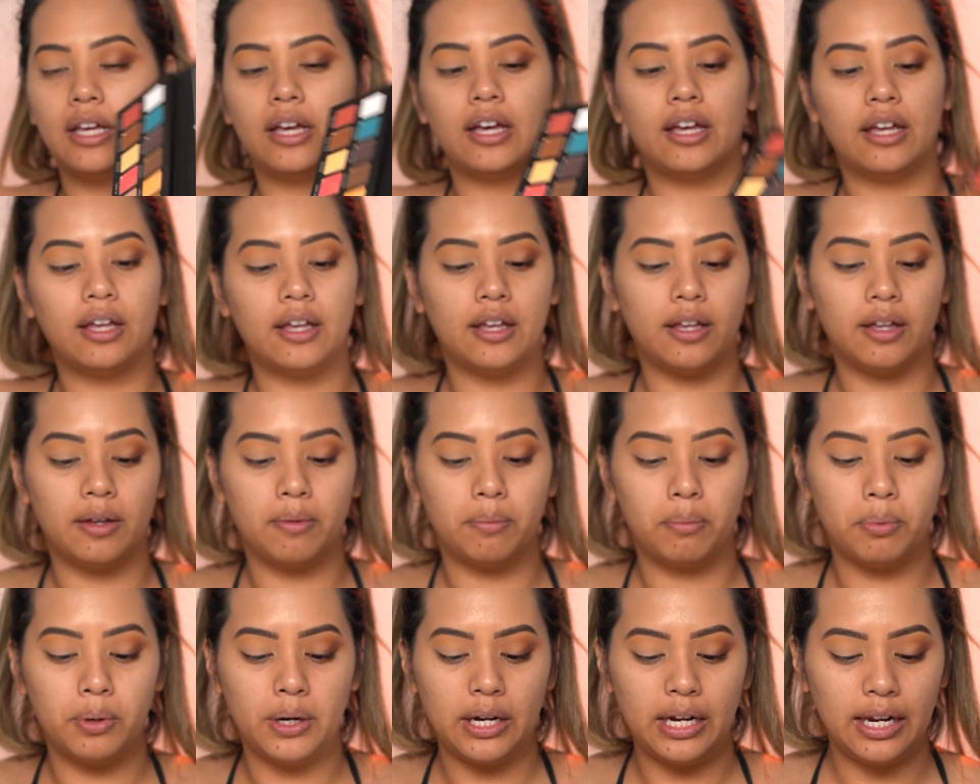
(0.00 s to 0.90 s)
a
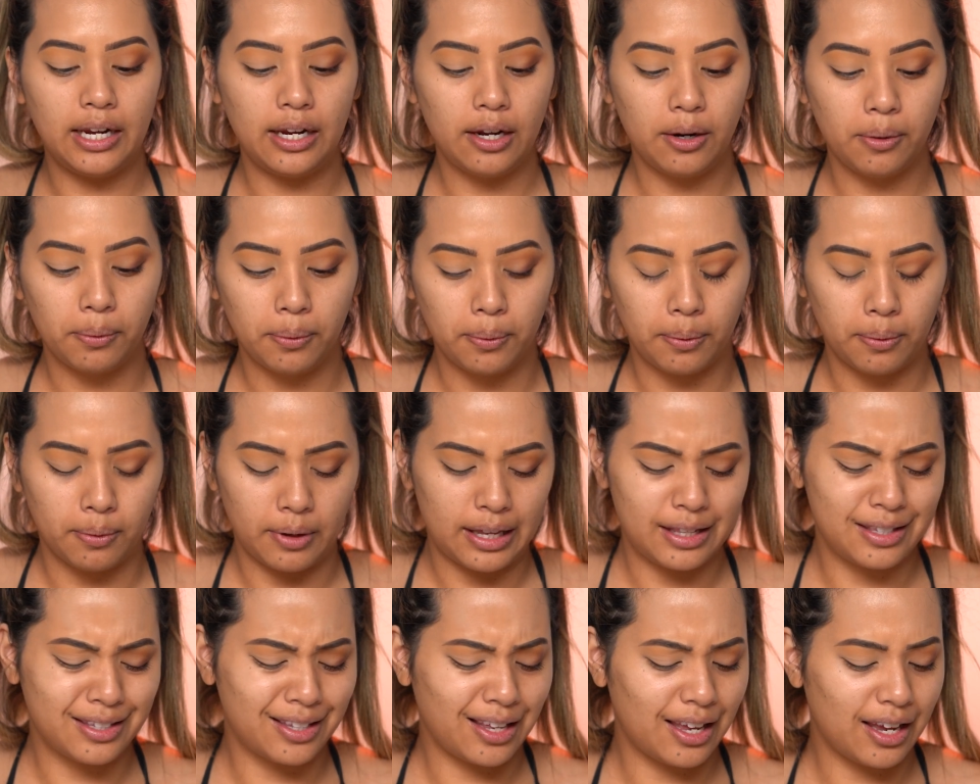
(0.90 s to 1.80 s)
pretty,
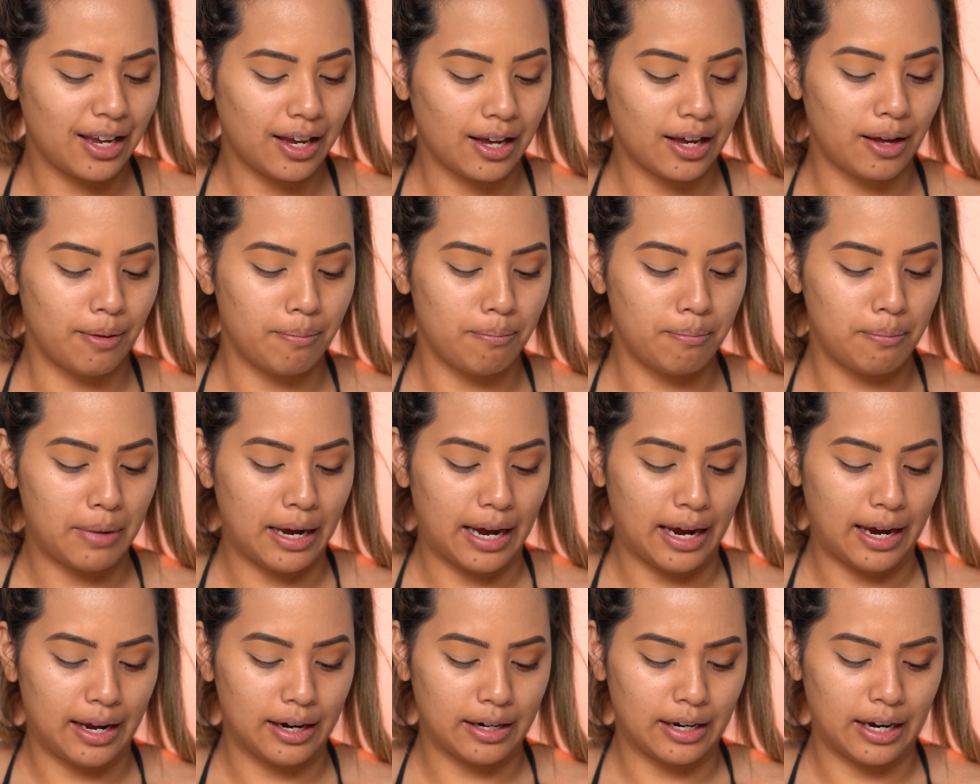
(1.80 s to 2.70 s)
it's like a
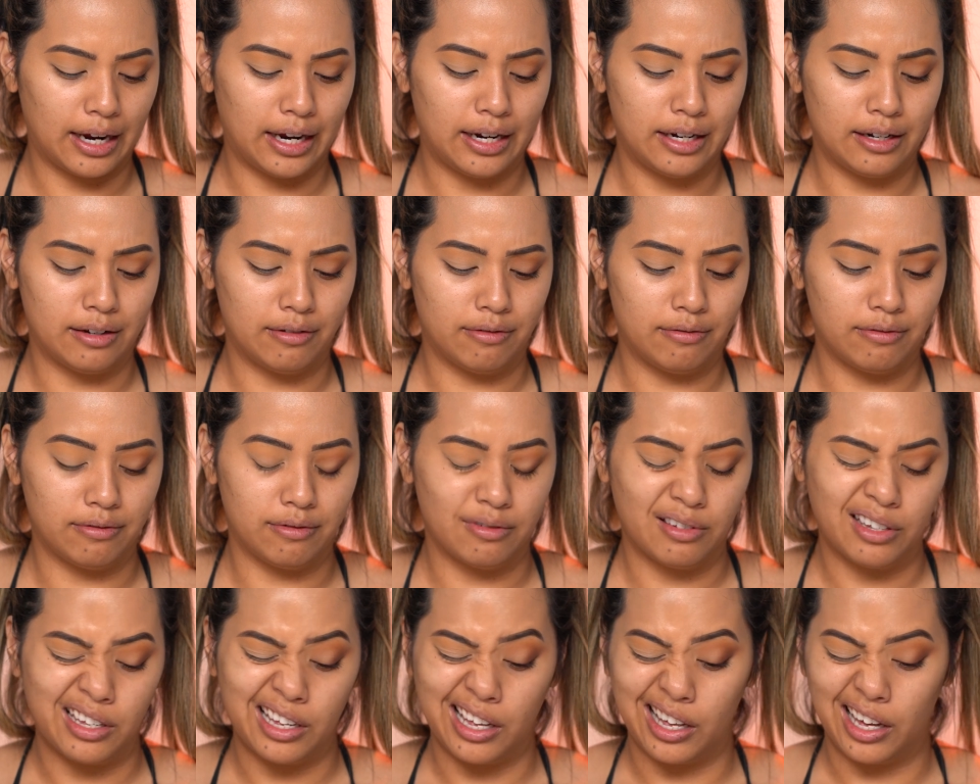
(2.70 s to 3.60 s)
matte kind of
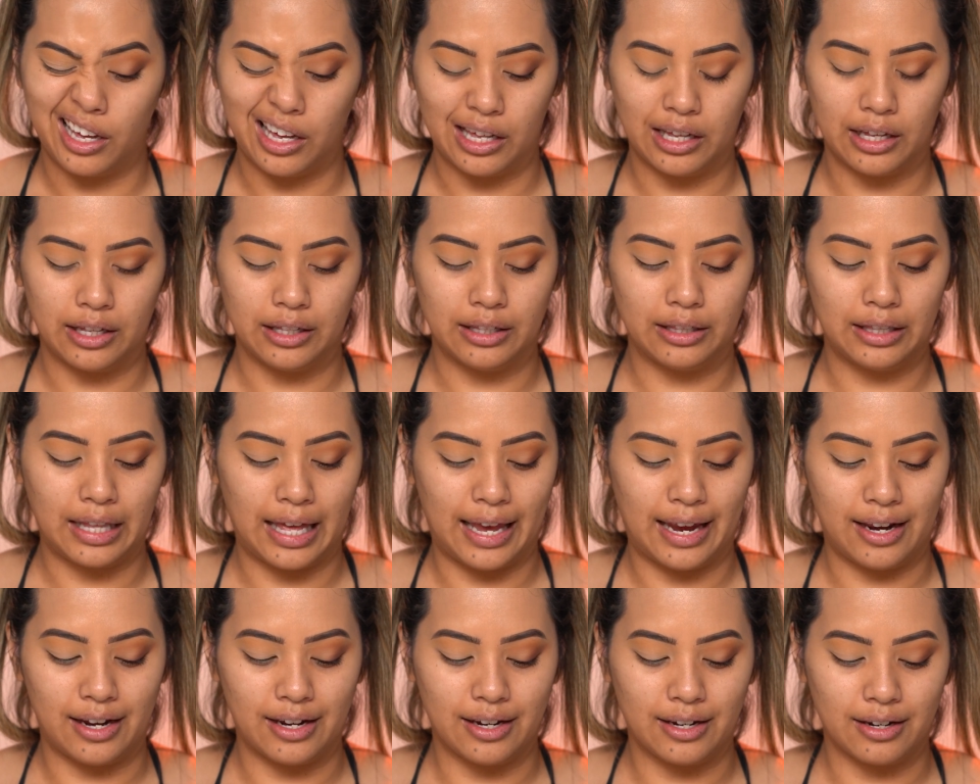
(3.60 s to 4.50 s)

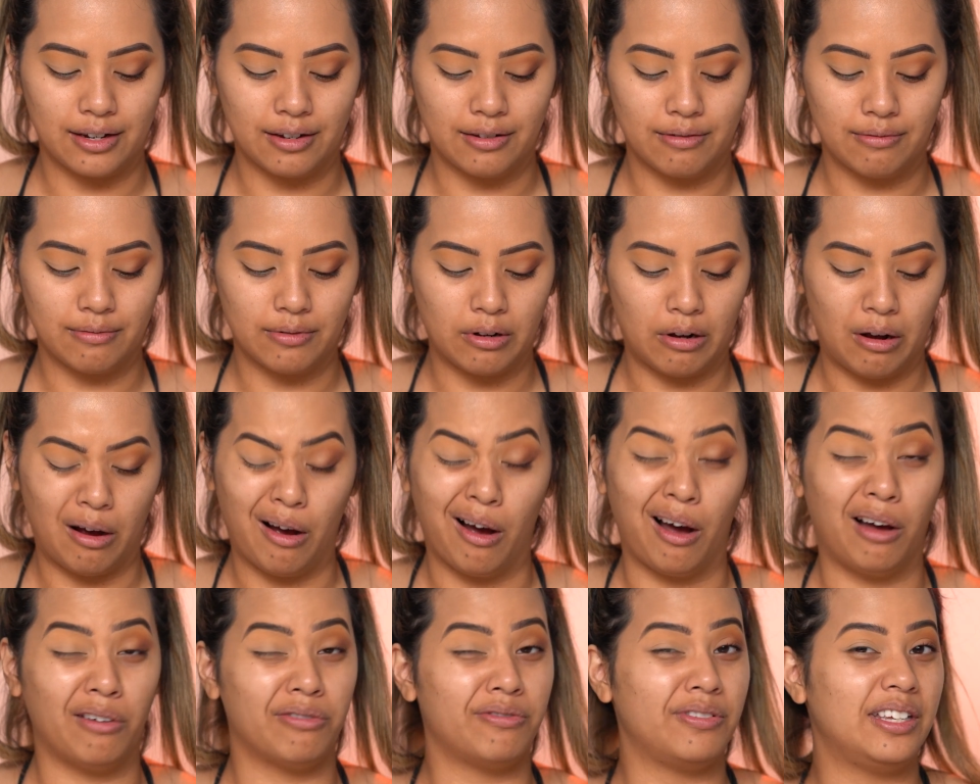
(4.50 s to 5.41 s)
light
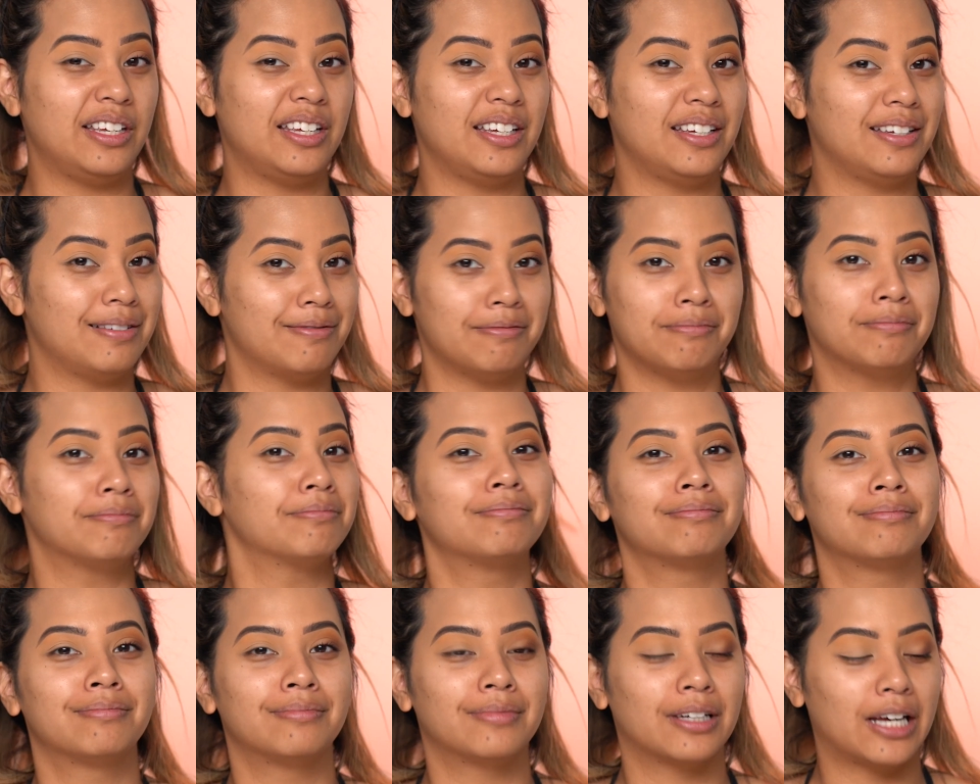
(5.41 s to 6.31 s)
coffee
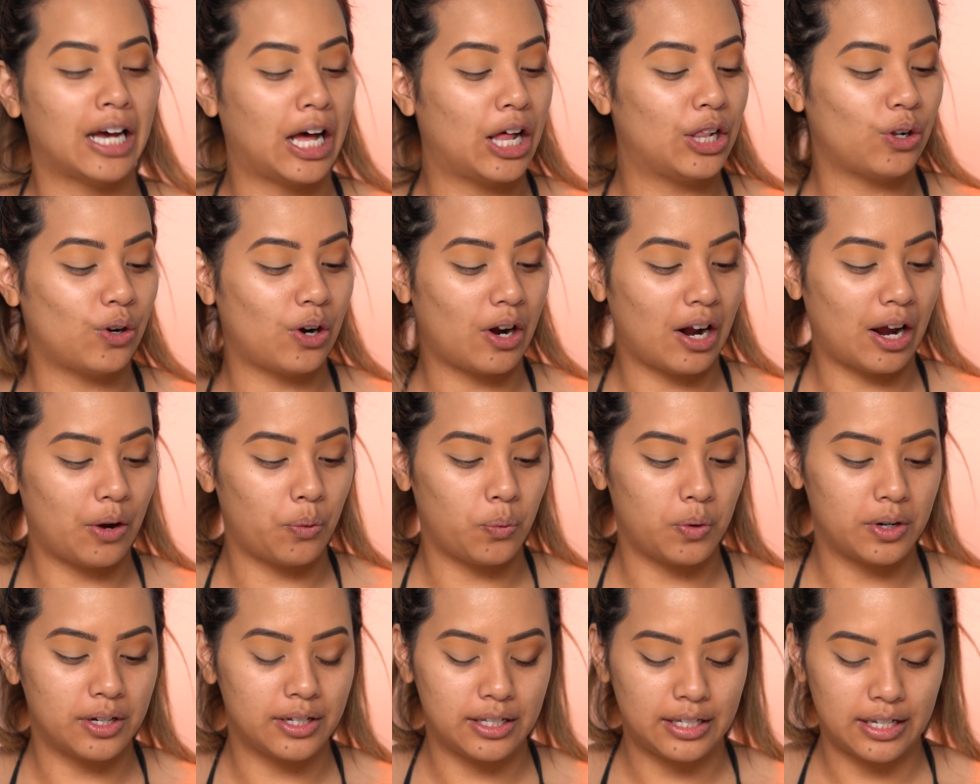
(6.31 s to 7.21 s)
color, I
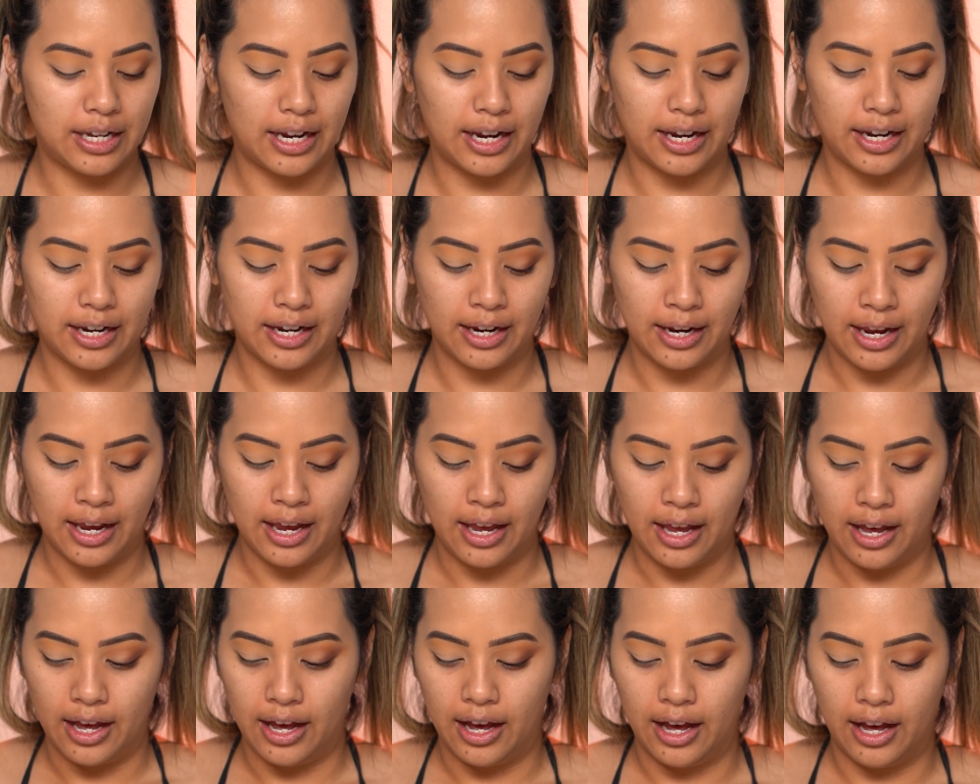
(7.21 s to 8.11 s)
wanna say.
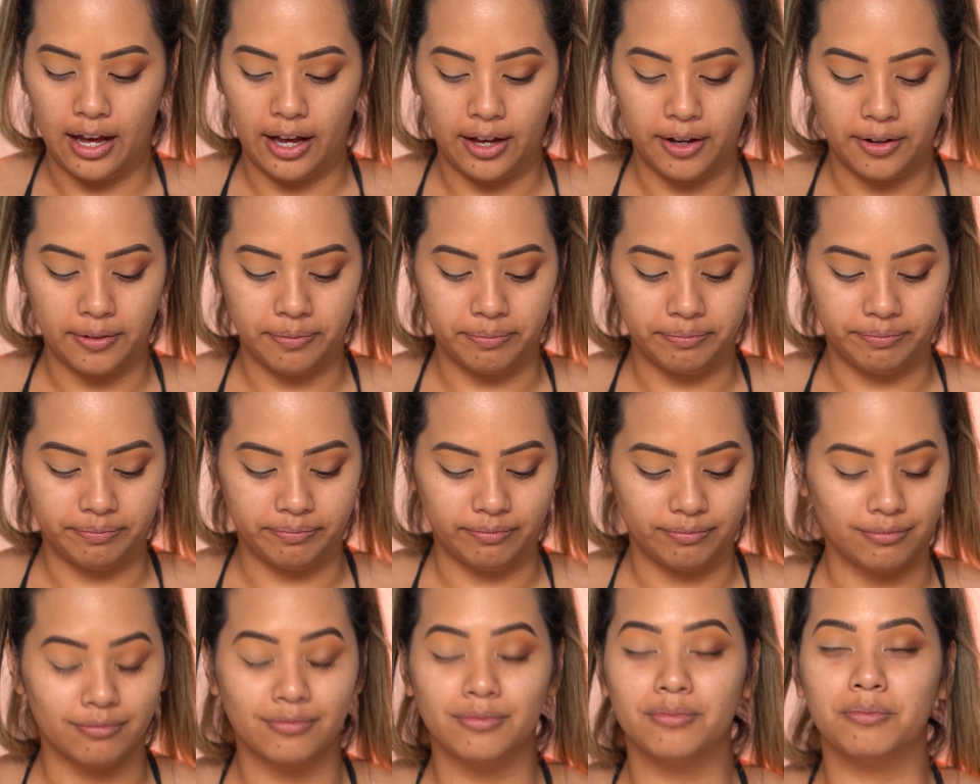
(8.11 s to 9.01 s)

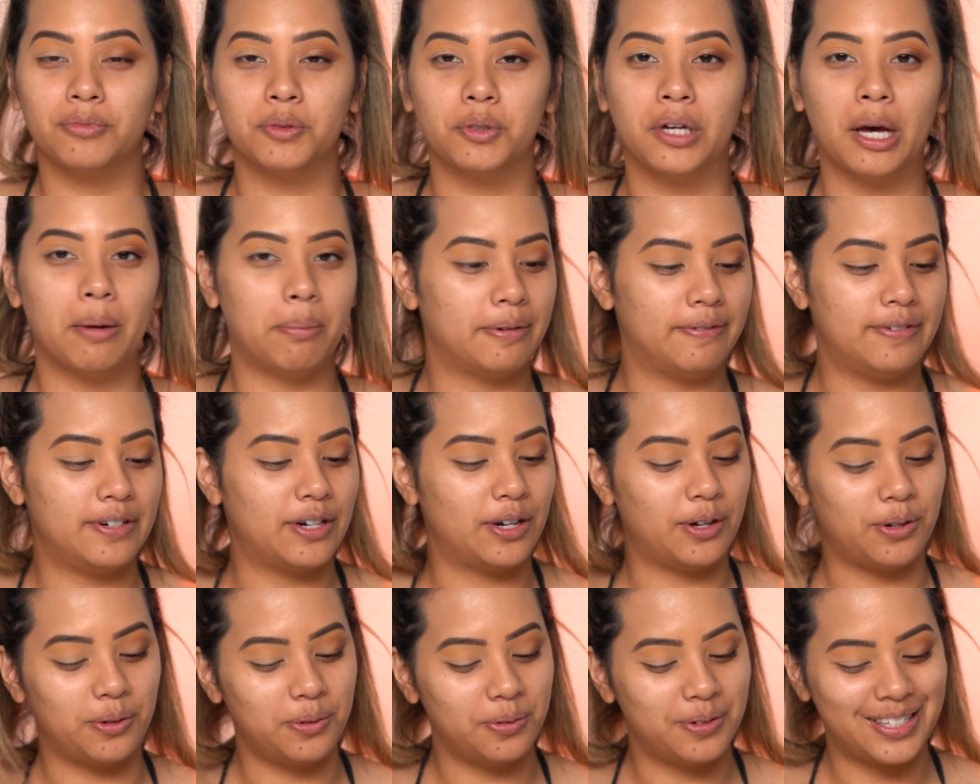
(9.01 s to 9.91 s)
Cup of
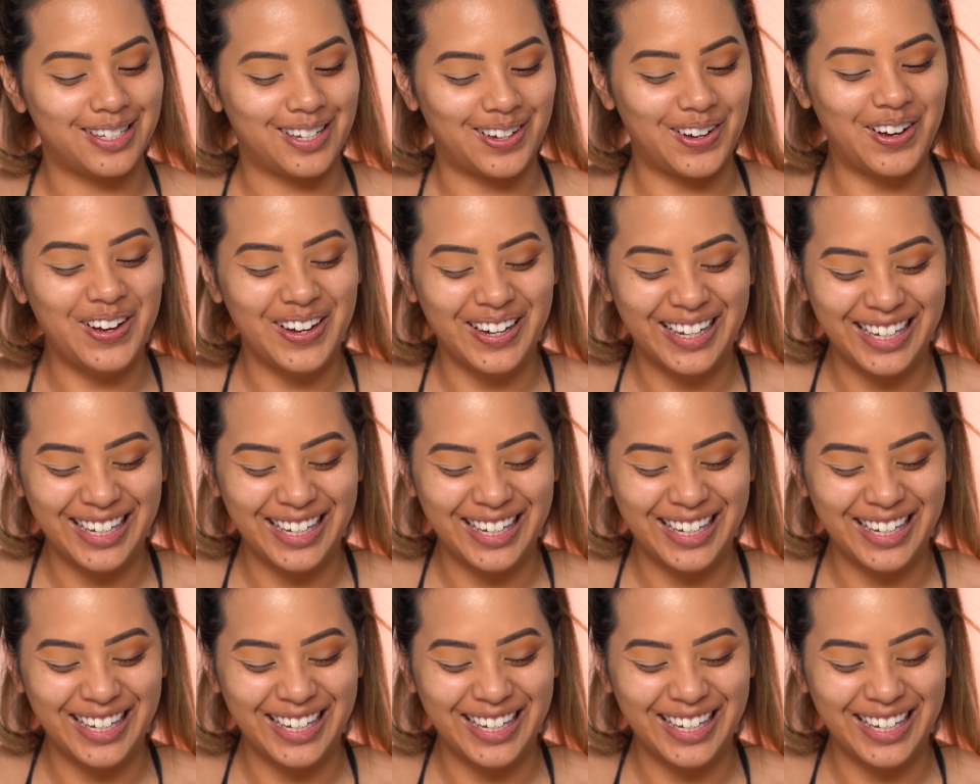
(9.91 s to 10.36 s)
Joe, so.